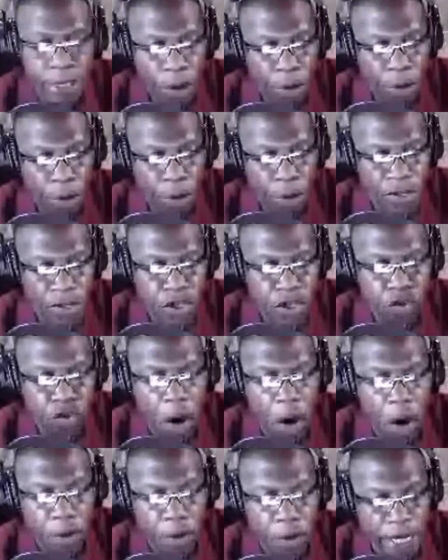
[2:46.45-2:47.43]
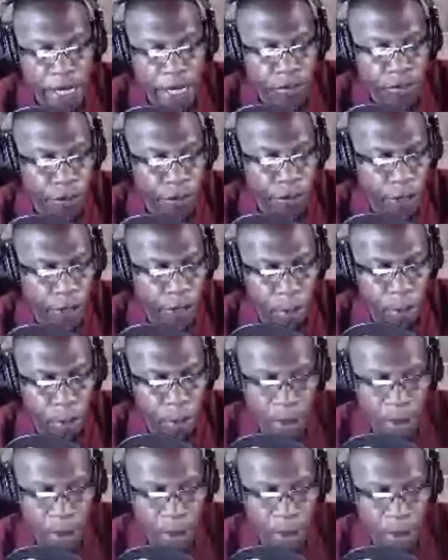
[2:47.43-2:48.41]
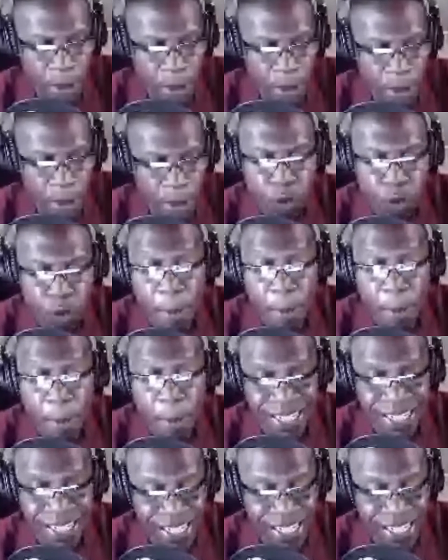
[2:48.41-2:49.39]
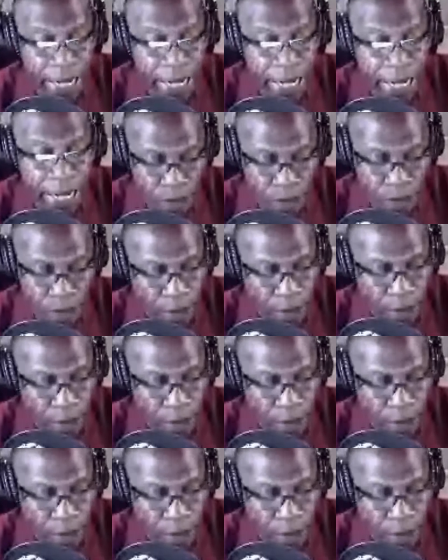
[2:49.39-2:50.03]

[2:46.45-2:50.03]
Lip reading: we have a strong need for there to be proper representation